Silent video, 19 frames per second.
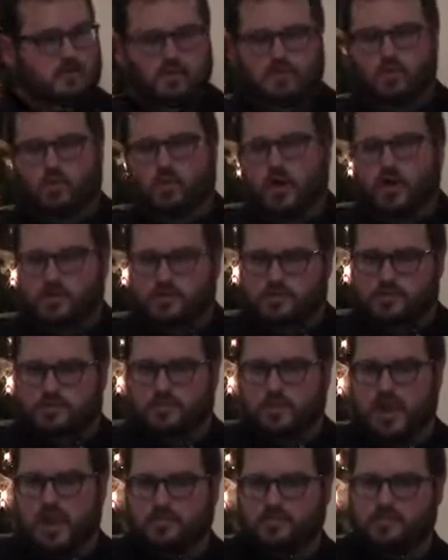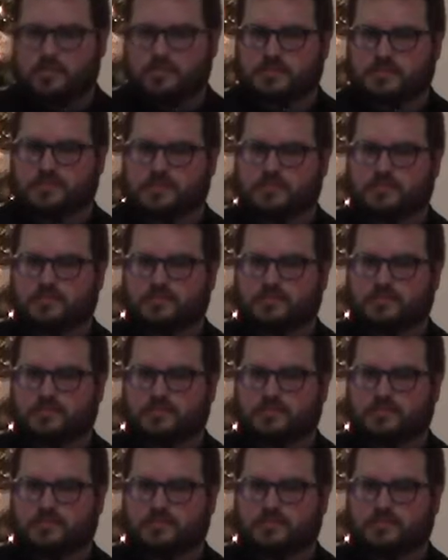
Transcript: in the waters of baptism